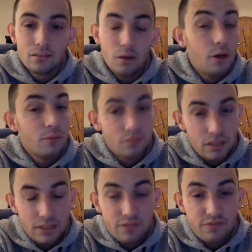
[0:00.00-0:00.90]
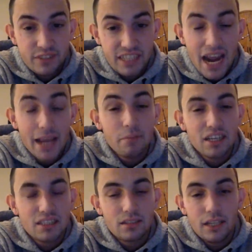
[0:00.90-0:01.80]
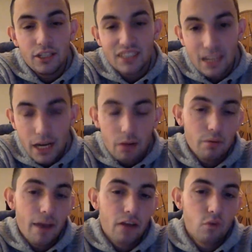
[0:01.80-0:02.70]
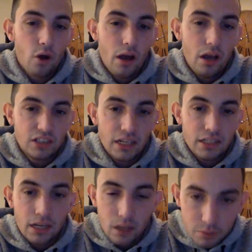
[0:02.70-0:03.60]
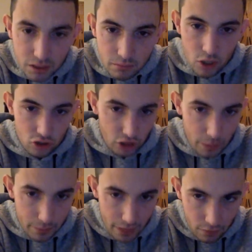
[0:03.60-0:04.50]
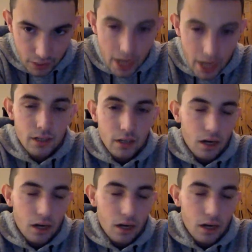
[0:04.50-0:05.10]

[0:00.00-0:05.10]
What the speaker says: Well, it's for today because later tonight I'll be back for Ohio State and Clemson. So keep an eye out for that.